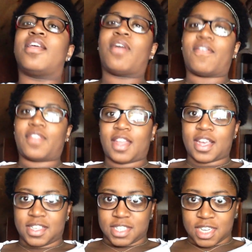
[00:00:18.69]
you have the
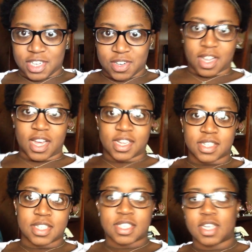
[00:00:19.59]
light in your
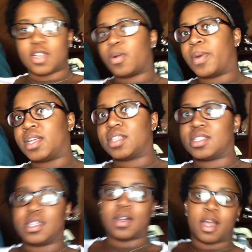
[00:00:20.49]
glasses, and nobody can
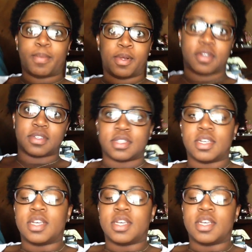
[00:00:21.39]
see your eyeballs.